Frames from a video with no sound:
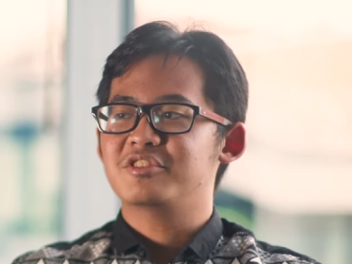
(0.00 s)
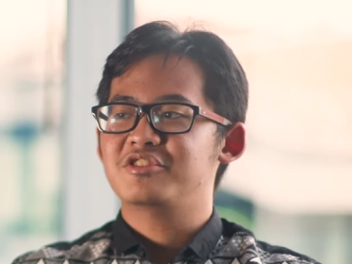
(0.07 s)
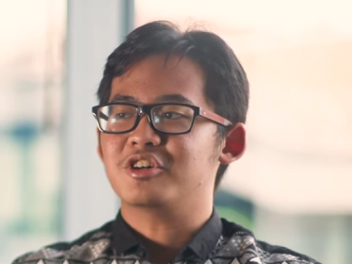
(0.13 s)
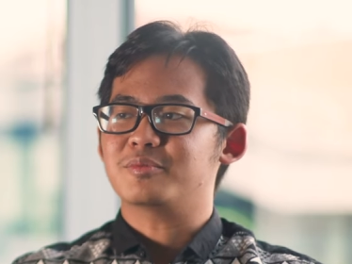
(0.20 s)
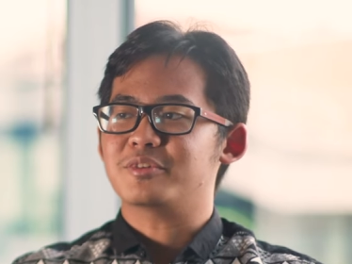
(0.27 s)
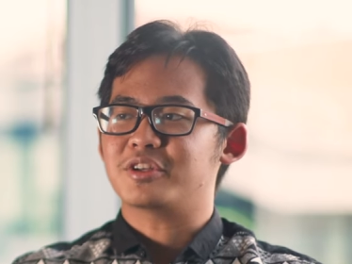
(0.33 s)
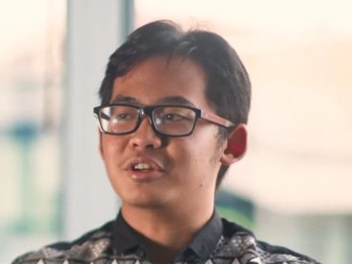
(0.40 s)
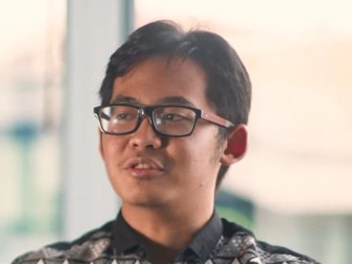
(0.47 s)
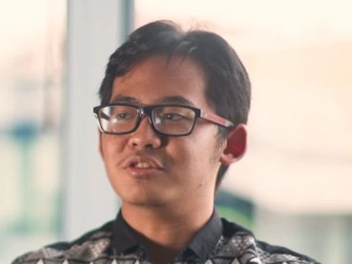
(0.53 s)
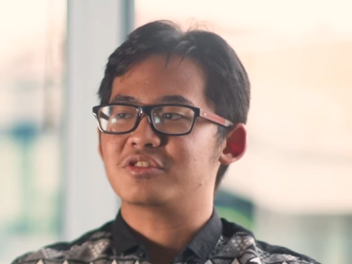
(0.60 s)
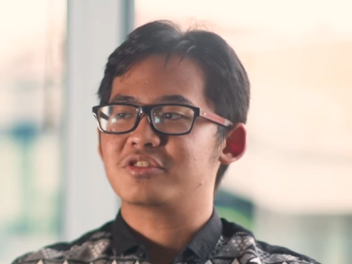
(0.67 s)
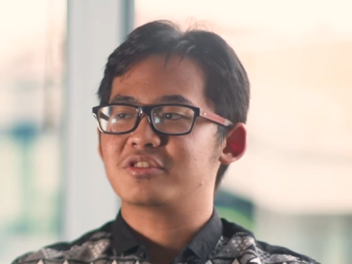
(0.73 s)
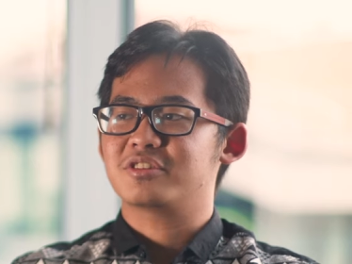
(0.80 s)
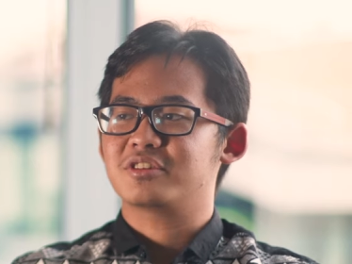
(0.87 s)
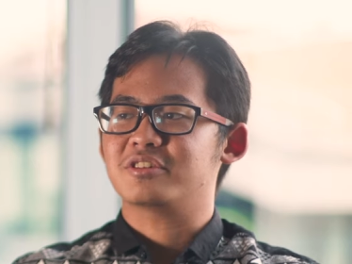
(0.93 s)
job right now
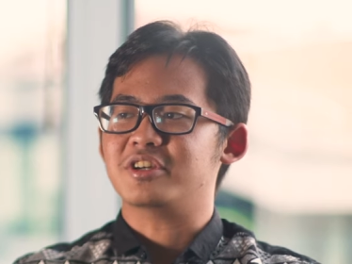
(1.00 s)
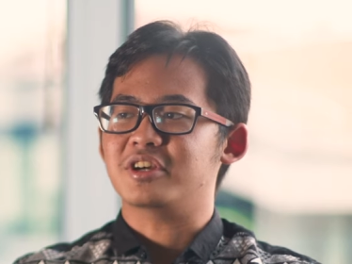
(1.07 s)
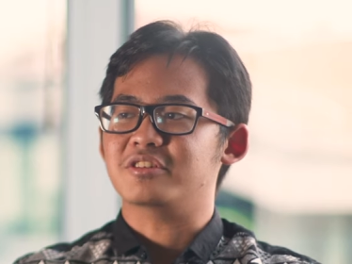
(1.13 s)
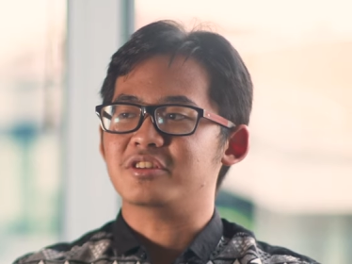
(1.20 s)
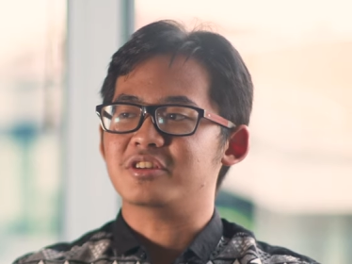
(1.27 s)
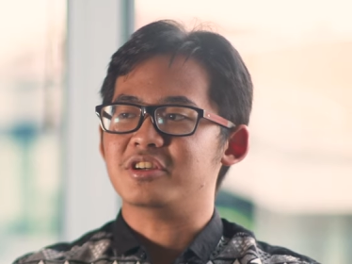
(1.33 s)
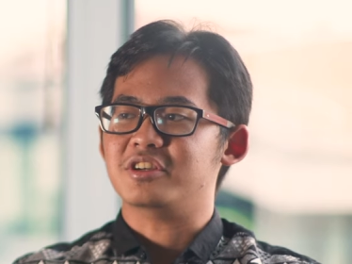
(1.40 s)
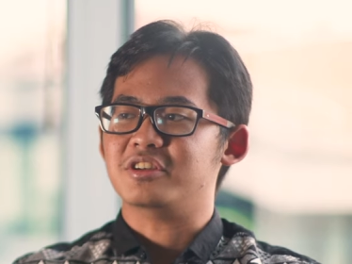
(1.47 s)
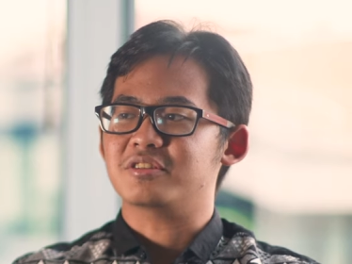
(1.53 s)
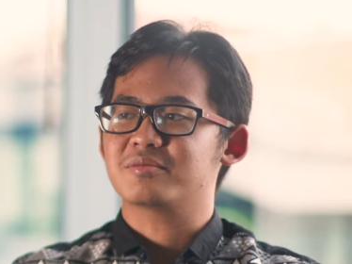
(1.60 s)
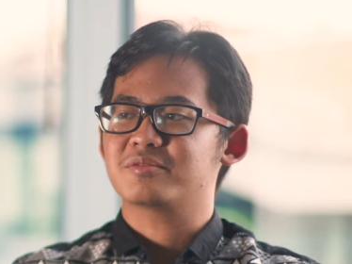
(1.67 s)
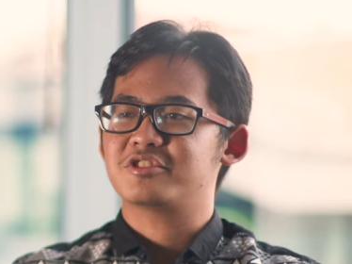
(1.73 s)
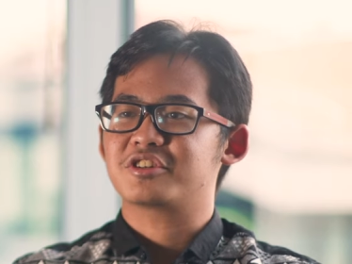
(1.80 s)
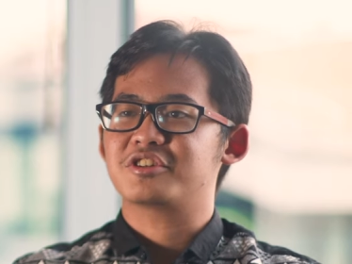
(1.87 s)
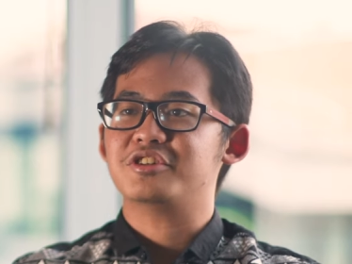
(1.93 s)
is regarding the
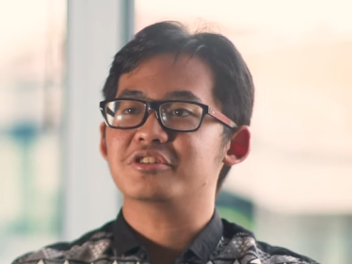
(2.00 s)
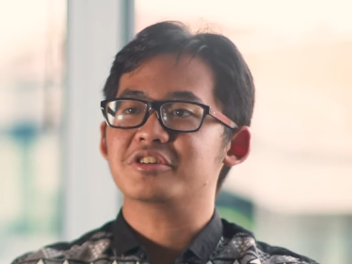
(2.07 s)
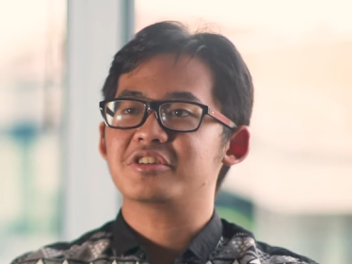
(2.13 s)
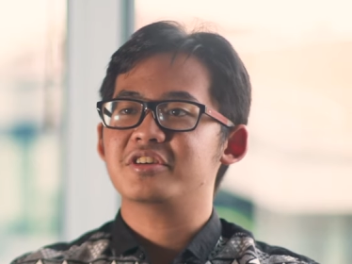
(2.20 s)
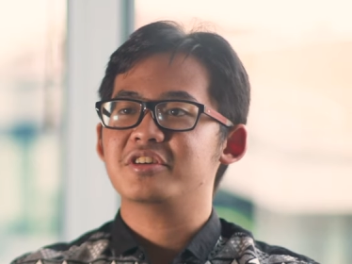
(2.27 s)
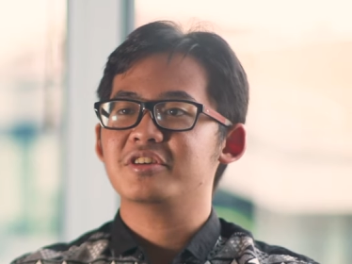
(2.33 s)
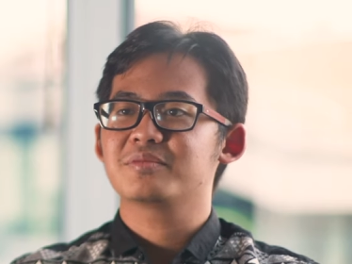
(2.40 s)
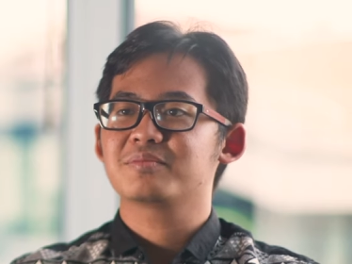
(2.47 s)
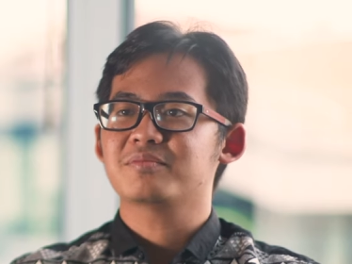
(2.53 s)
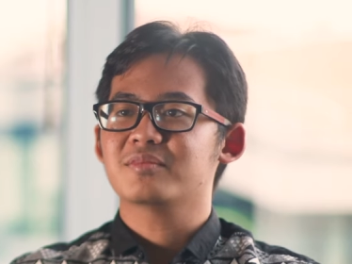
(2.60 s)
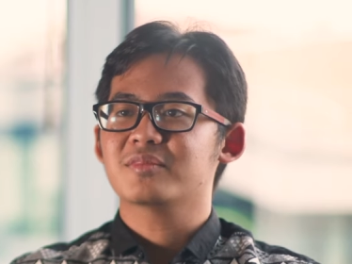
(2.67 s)
security,